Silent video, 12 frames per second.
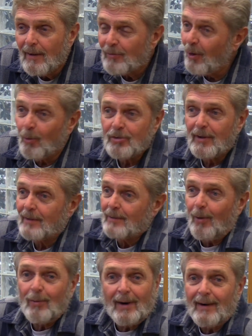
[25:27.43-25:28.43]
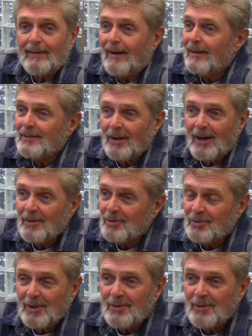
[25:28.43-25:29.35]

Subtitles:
Those that don't are